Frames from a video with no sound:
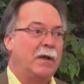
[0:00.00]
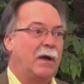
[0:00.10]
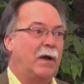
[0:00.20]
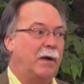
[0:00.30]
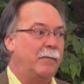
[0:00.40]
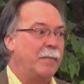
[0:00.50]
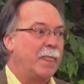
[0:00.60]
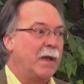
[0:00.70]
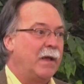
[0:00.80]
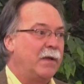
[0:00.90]

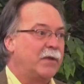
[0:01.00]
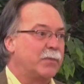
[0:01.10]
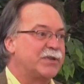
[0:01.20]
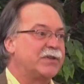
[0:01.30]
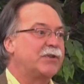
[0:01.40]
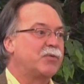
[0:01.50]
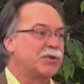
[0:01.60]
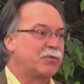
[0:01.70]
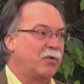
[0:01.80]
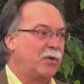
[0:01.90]
there were
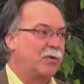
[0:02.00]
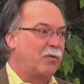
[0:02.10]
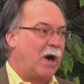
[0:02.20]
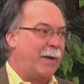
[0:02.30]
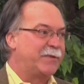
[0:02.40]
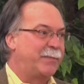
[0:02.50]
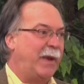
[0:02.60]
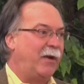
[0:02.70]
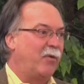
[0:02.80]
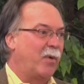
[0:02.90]
citrus crops
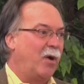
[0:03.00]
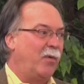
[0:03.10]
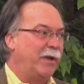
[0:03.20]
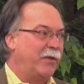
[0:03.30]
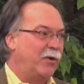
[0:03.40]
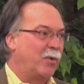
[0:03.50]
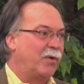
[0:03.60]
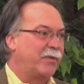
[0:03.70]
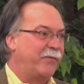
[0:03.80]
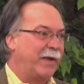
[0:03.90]
being grown in the
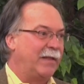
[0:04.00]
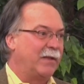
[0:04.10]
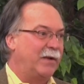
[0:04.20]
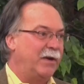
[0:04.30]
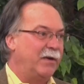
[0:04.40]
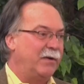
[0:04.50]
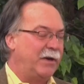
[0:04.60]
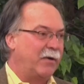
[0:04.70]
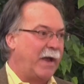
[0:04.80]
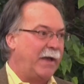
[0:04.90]
north of England
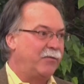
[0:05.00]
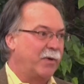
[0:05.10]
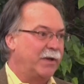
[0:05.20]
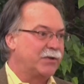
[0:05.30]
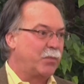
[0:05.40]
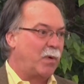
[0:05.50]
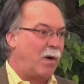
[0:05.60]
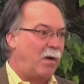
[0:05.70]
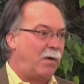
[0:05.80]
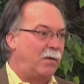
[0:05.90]
near Hadrian's
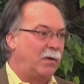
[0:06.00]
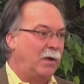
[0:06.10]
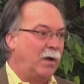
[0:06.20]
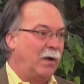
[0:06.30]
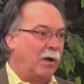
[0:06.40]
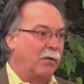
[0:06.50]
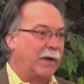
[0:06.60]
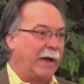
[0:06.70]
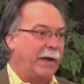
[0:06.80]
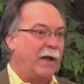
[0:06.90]
Wall.
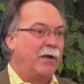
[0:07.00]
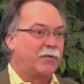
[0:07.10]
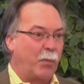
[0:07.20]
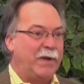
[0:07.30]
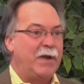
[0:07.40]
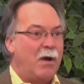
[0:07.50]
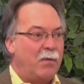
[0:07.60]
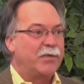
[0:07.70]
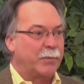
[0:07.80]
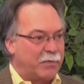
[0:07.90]
Okay, so we
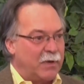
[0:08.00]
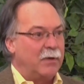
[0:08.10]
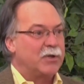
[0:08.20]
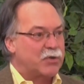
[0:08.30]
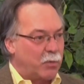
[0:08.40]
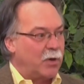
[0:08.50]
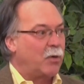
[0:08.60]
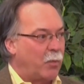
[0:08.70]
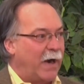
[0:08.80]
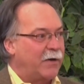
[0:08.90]
know historical
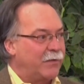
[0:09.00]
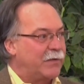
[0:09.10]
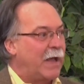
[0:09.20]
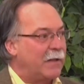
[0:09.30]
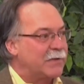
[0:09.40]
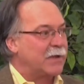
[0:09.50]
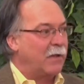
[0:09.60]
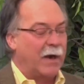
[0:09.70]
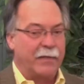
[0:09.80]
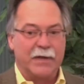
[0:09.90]
records tell us a
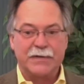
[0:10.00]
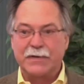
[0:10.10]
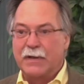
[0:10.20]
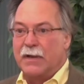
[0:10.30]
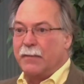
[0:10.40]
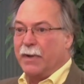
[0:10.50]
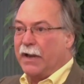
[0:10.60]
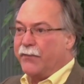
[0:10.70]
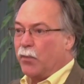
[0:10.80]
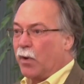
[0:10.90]
lot of this.
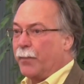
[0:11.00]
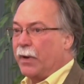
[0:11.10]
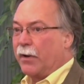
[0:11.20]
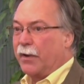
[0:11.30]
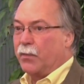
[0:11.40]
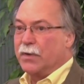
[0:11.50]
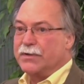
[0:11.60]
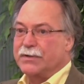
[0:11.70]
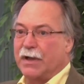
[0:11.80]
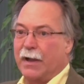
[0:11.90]
Medieval warm period
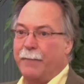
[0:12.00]
was